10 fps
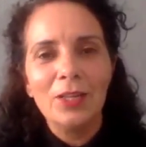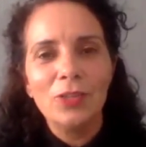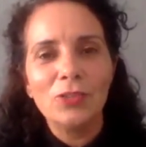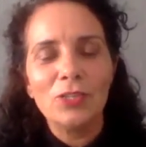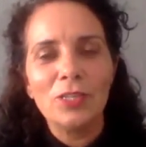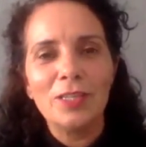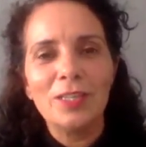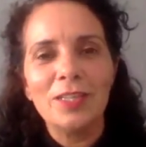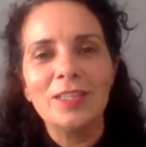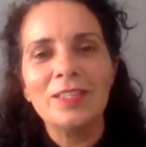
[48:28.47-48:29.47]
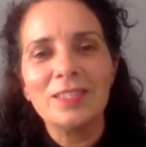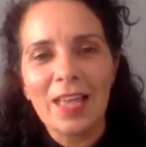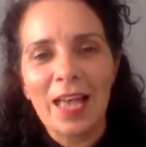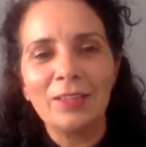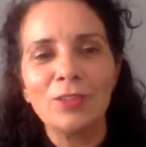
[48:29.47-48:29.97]
She
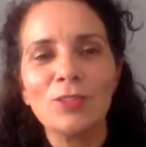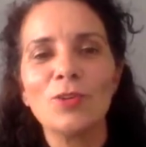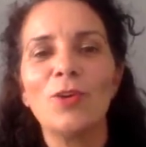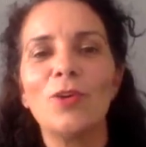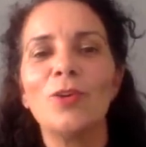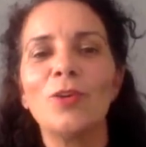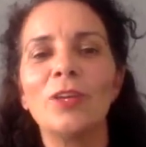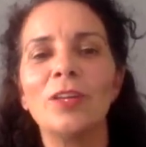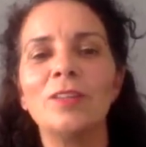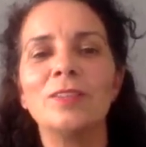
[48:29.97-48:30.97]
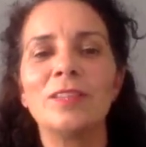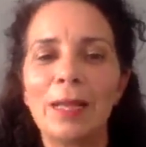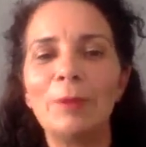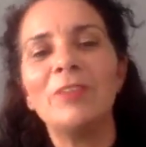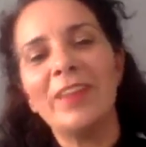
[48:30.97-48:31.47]
sang the song and sang
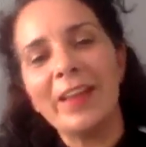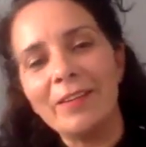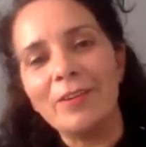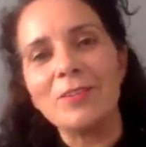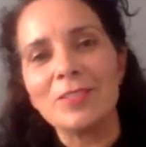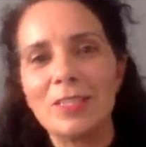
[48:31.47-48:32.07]
about niggers